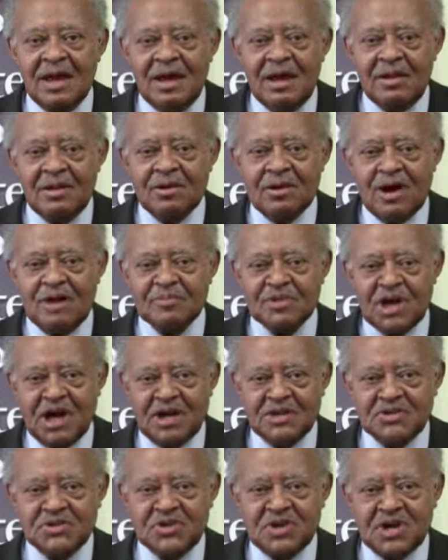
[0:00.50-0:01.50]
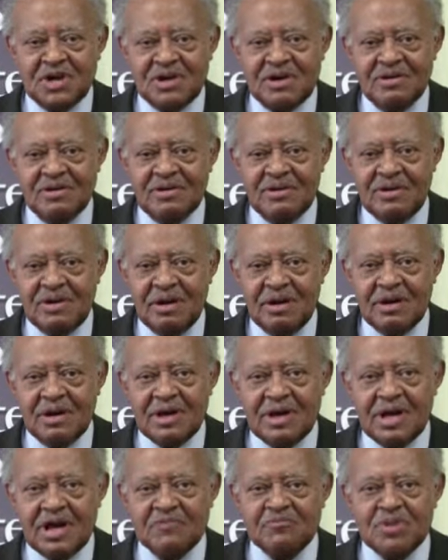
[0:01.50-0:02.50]
Hello, I'm Don Steger.
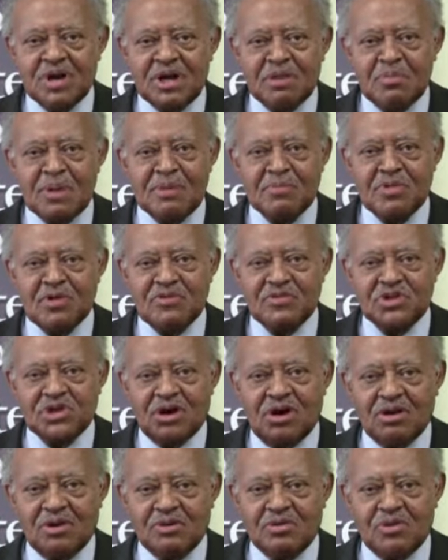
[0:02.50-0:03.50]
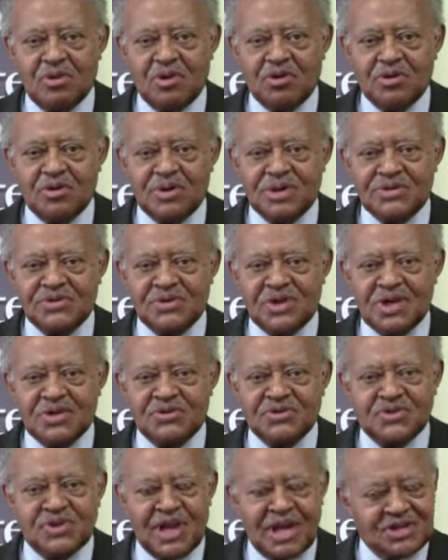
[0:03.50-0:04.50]
I've been a member of Charlotte Rotary
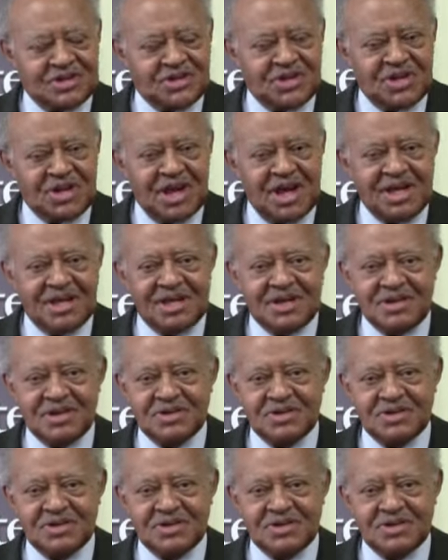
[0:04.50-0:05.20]
since nineteen eighty.